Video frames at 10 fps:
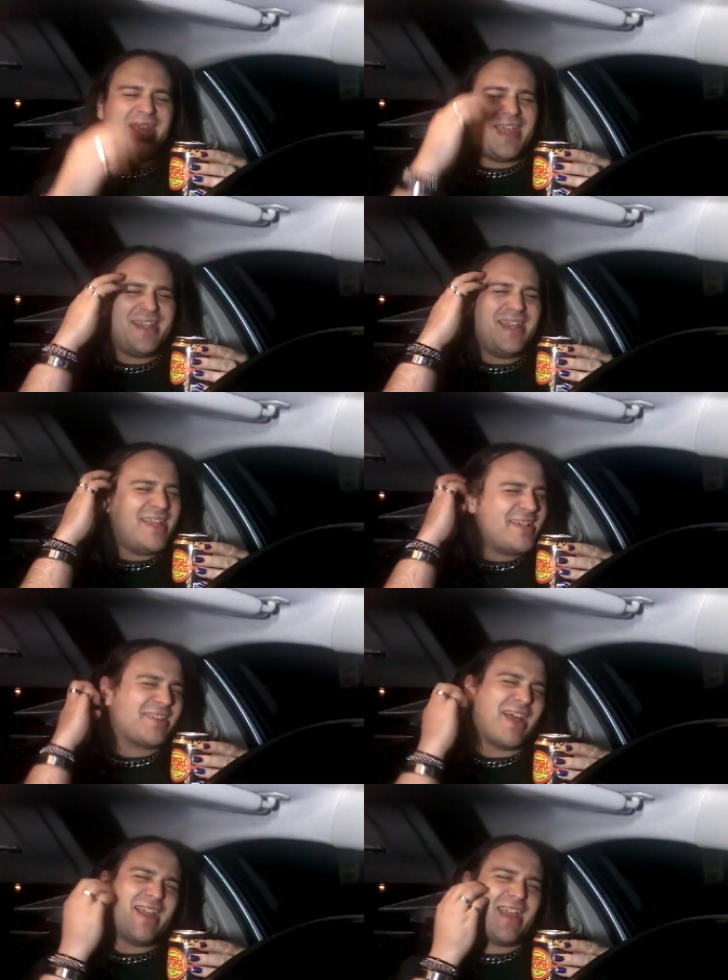It
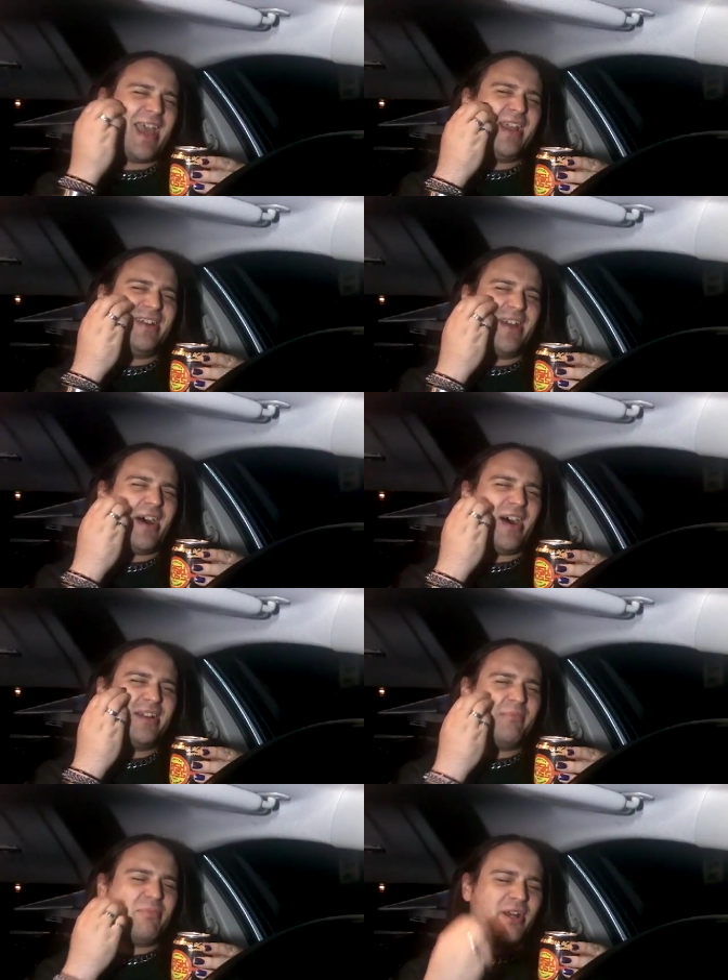is like
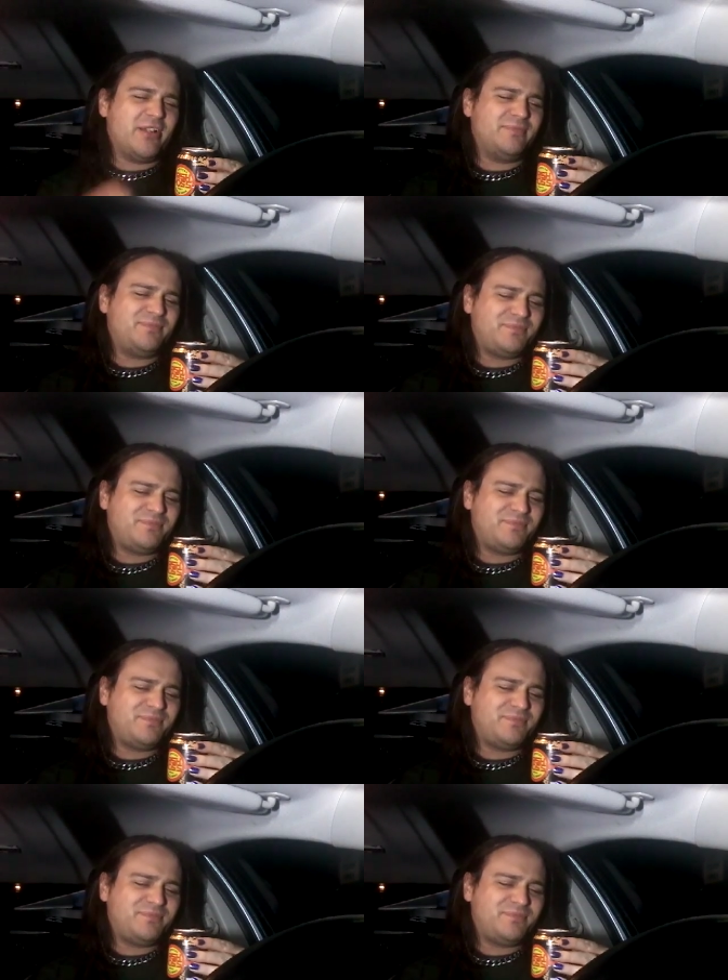eggnog, but